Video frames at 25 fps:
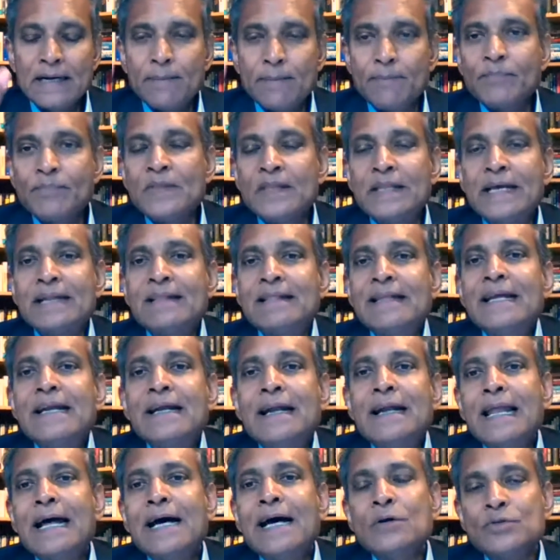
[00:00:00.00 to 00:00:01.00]
That then
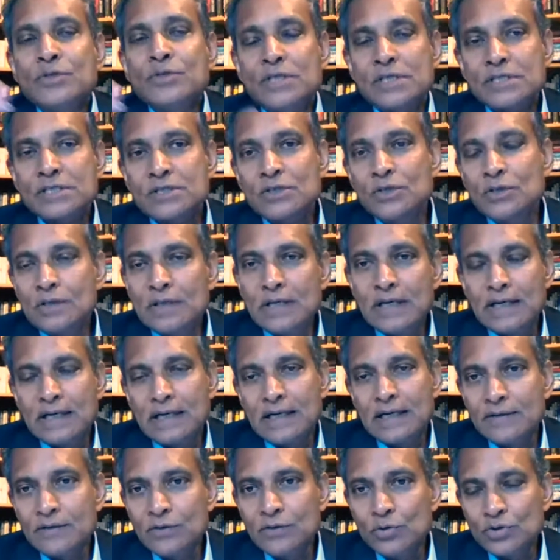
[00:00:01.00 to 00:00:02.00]
allows us,
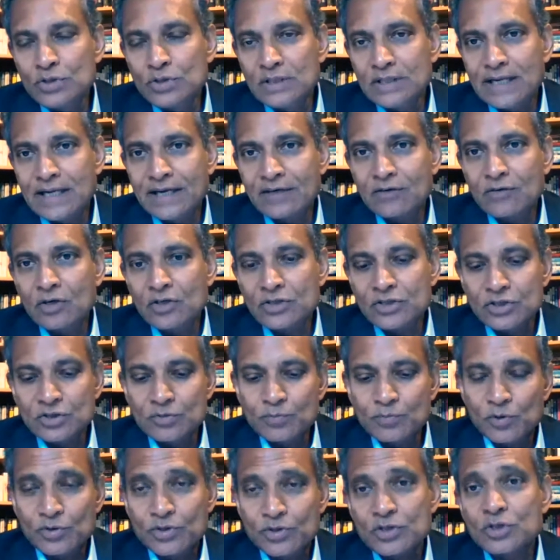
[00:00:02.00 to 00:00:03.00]
using the electrolysis
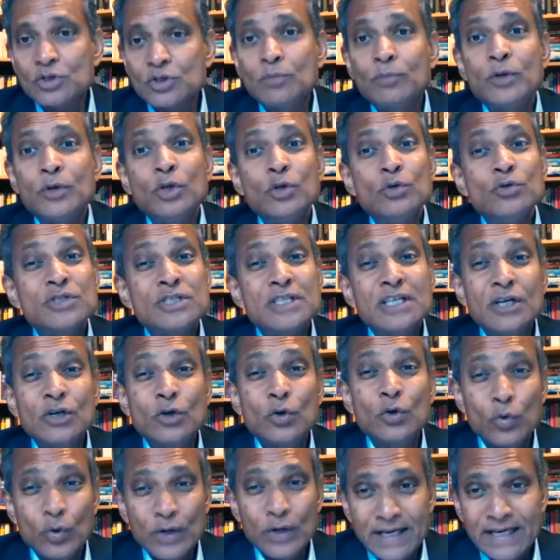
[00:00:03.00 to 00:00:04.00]
process, to produce
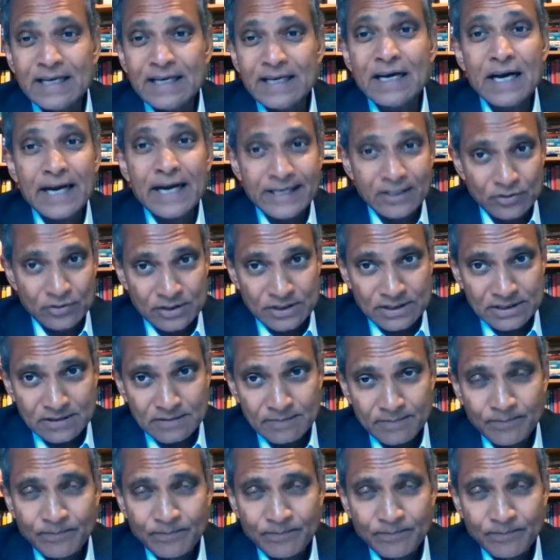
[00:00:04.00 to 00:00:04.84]
green hydrogen.